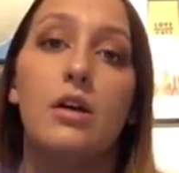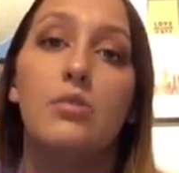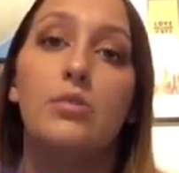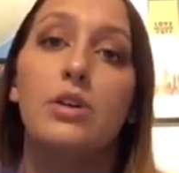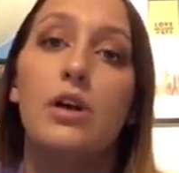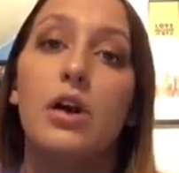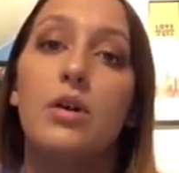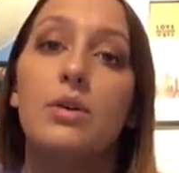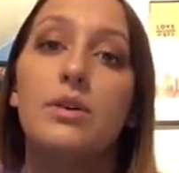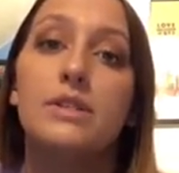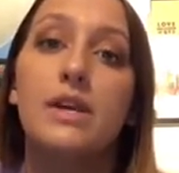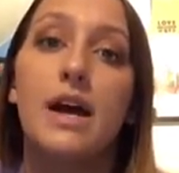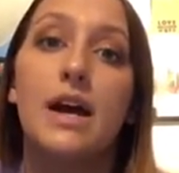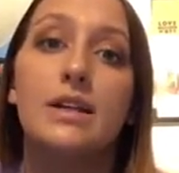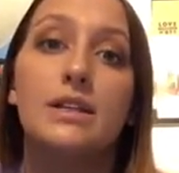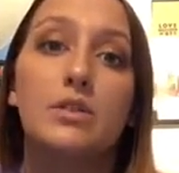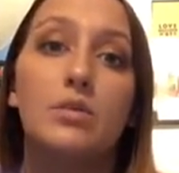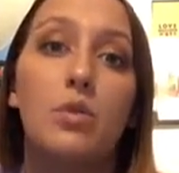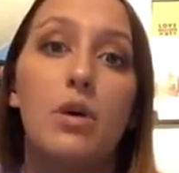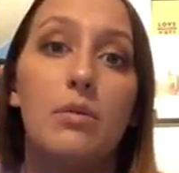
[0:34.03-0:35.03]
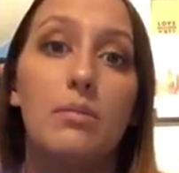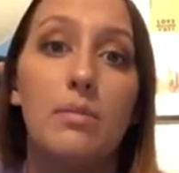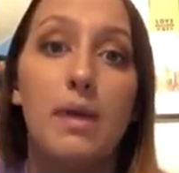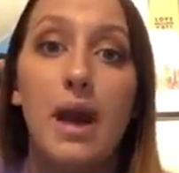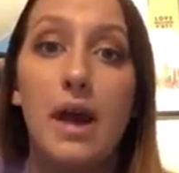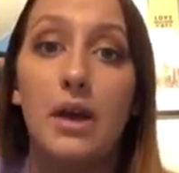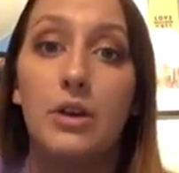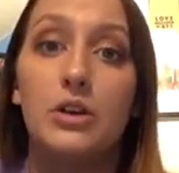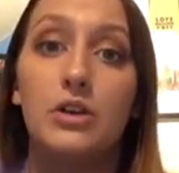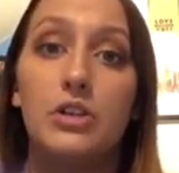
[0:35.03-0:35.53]
We always ask what
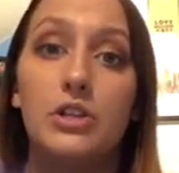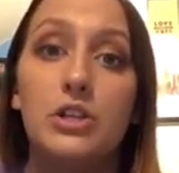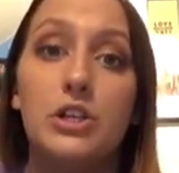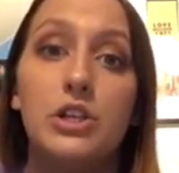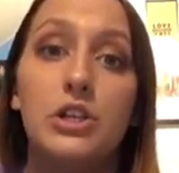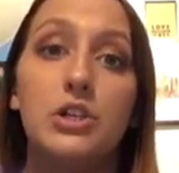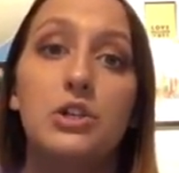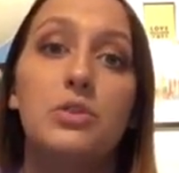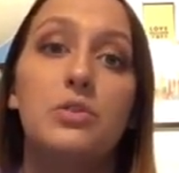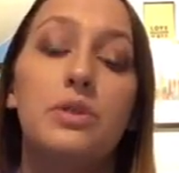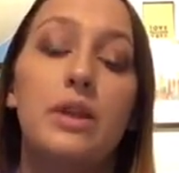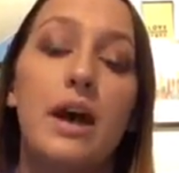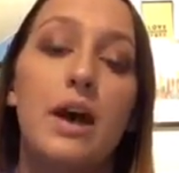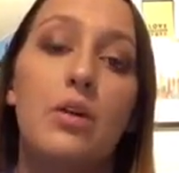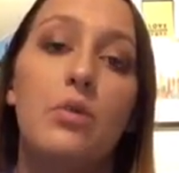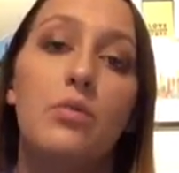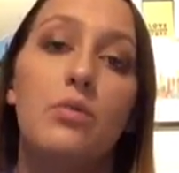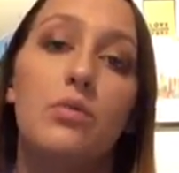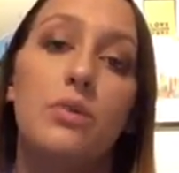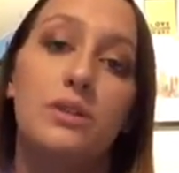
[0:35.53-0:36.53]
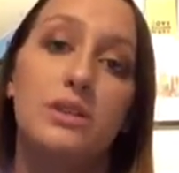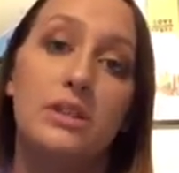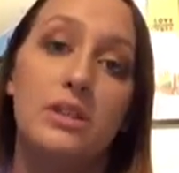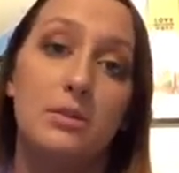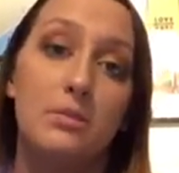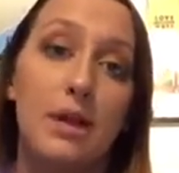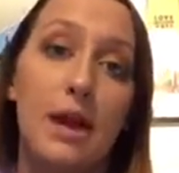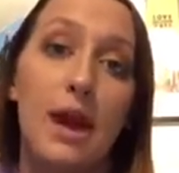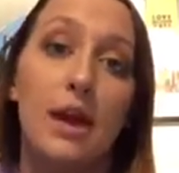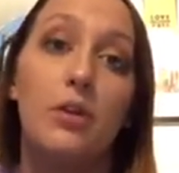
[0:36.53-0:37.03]
matters to you, not what's the
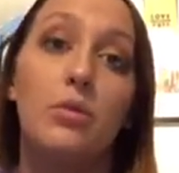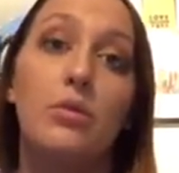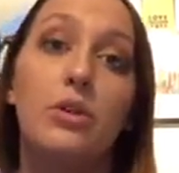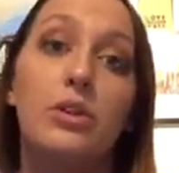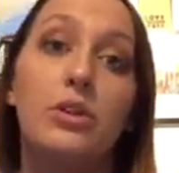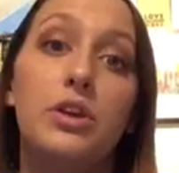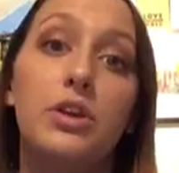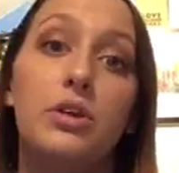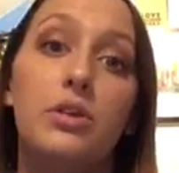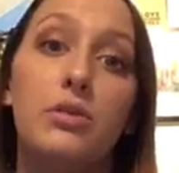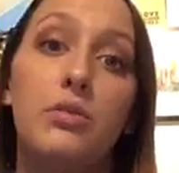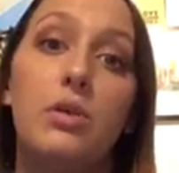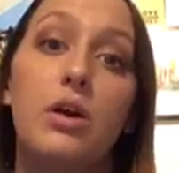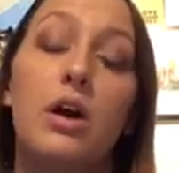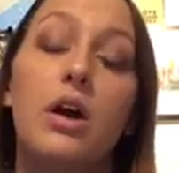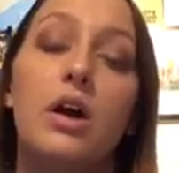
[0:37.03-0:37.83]
matter with you,